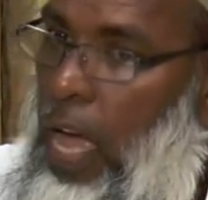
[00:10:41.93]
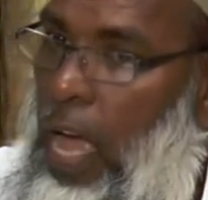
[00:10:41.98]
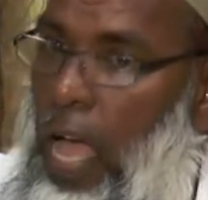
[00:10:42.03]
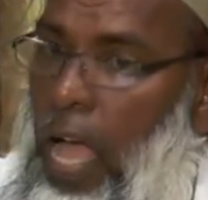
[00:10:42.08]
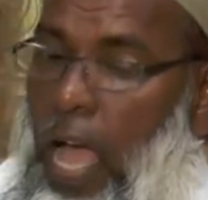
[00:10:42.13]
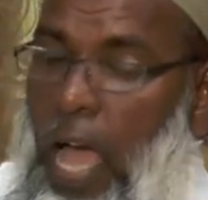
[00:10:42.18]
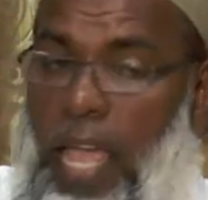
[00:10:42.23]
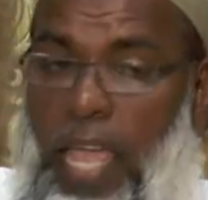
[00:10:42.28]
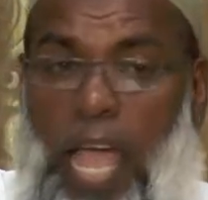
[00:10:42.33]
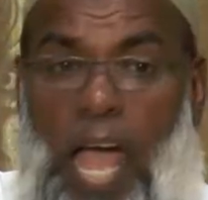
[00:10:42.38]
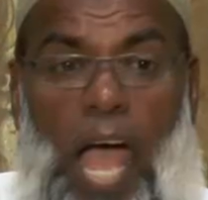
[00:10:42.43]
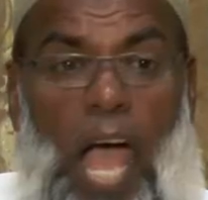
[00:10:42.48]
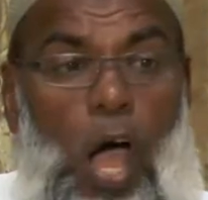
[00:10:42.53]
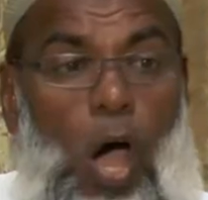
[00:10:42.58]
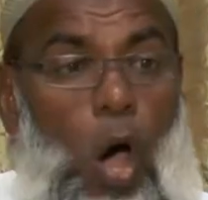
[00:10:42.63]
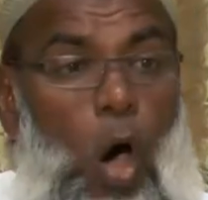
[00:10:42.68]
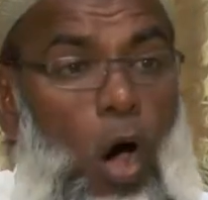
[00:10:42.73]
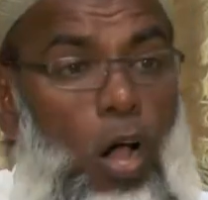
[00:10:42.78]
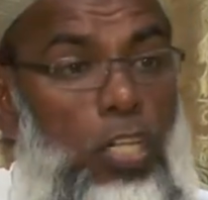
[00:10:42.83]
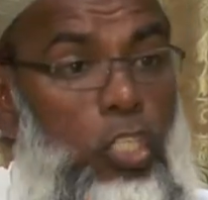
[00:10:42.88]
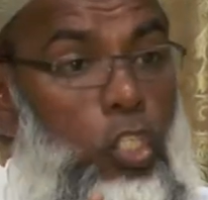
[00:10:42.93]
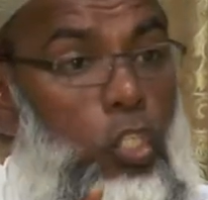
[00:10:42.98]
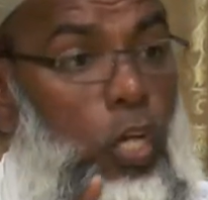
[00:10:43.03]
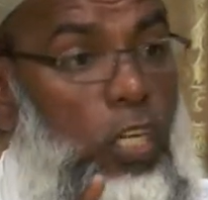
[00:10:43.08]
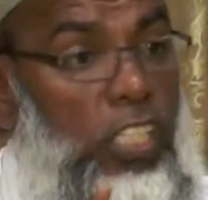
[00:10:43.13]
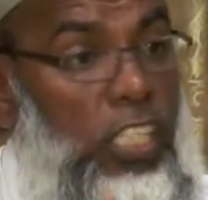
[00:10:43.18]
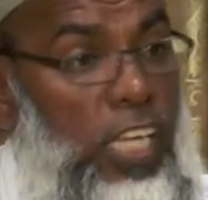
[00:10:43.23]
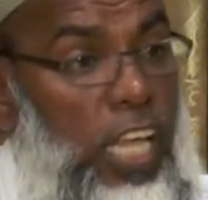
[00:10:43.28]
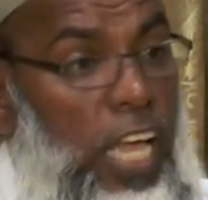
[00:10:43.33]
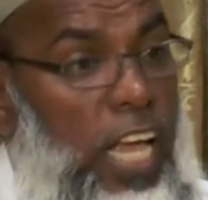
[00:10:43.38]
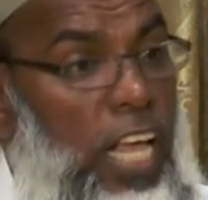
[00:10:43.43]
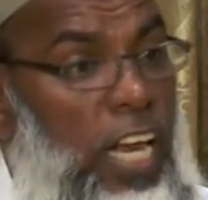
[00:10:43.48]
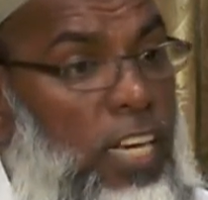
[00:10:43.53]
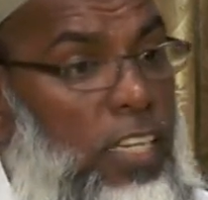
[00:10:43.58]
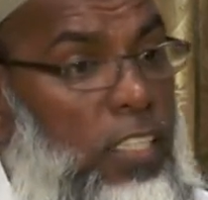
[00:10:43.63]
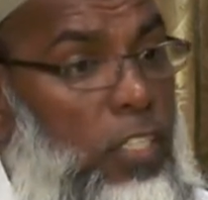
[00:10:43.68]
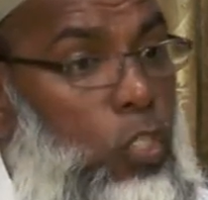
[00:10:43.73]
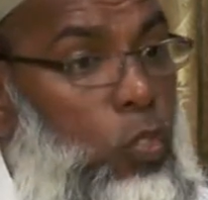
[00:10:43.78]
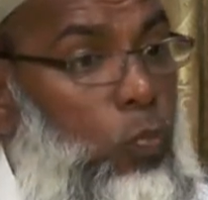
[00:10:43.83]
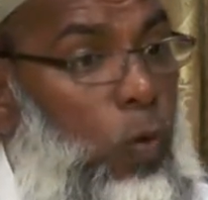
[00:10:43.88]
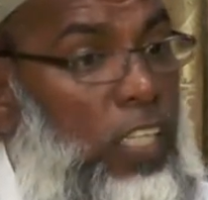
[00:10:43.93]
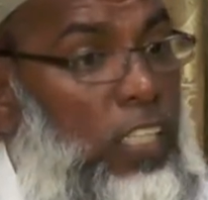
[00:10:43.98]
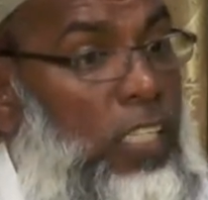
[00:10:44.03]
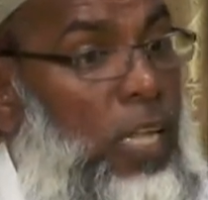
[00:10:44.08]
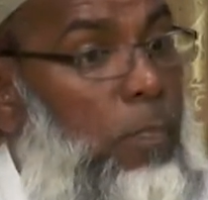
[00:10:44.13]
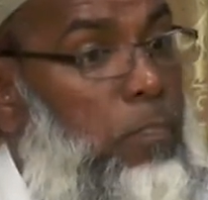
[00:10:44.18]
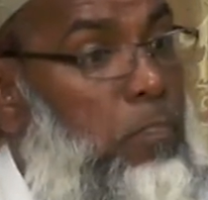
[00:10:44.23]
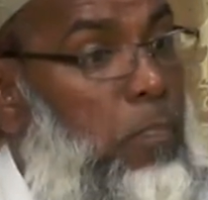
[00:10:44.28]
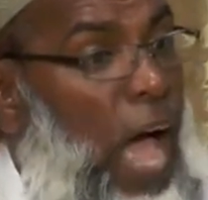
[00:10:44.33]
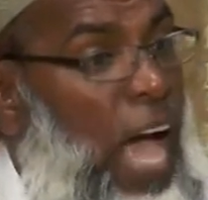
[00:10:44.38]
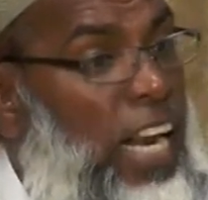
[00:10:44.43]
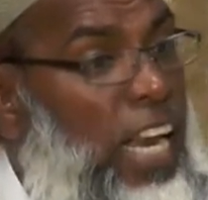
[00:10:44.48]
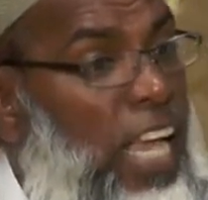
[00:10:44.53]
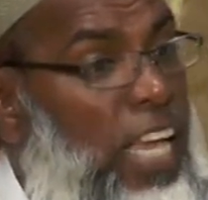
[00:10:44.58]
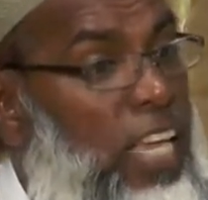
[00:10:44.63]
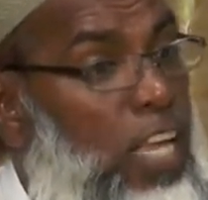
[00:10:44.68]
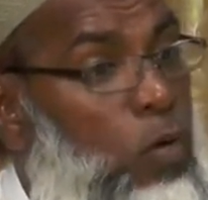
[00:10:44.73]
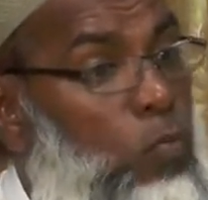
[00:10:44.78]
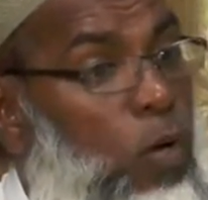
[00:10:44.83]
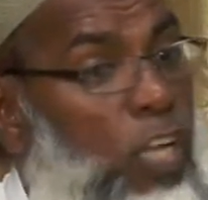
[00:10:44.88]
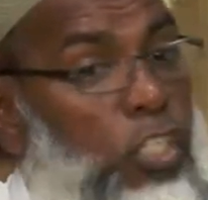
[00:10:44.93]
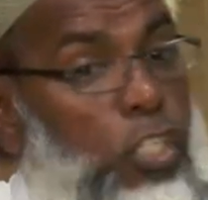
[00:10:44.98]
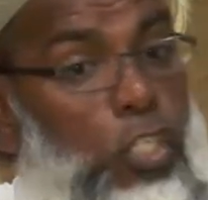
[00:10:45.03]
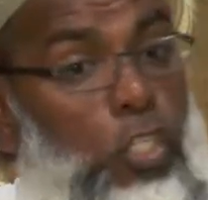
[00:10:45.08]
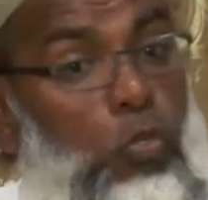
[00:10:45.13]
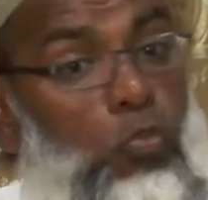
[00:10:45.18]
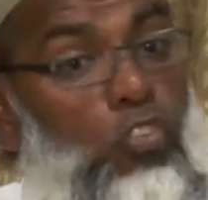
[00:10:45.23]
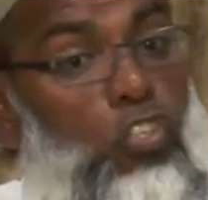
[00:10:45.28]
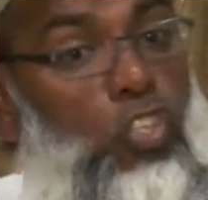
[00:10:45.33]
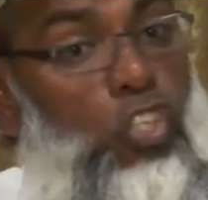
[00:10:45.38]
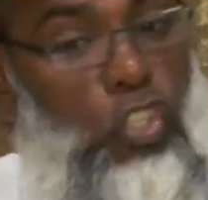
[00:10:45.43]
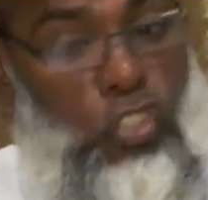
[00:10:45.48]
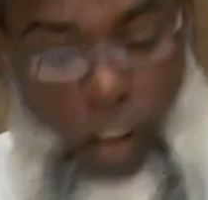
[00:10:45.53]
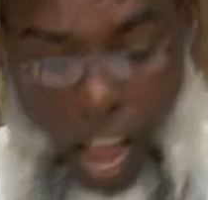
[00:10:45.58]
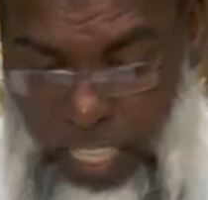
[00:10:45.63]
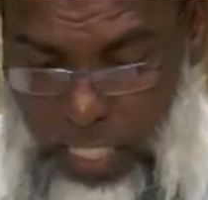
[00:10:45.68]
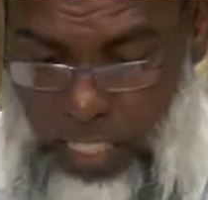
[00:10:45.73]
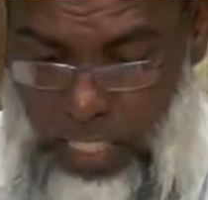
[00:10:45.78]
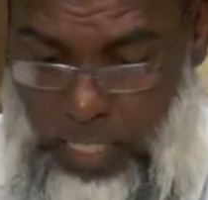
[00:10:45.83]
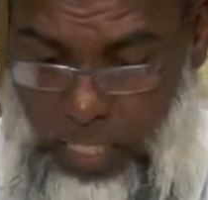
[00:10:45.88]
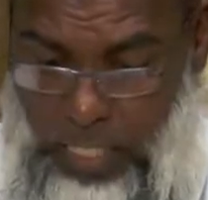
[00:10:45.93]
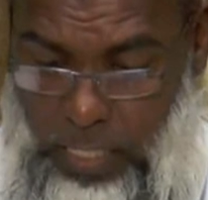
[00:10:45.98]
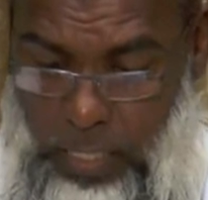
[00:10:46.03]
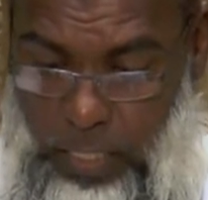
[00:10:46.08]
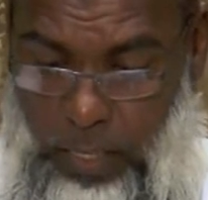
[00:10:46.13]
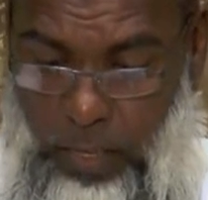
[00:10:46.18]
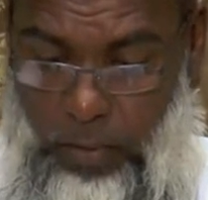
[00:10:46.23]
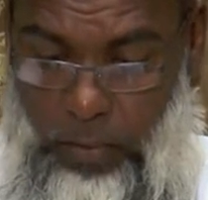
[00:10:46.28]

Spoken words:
Haya also deals with the manner in which you dress.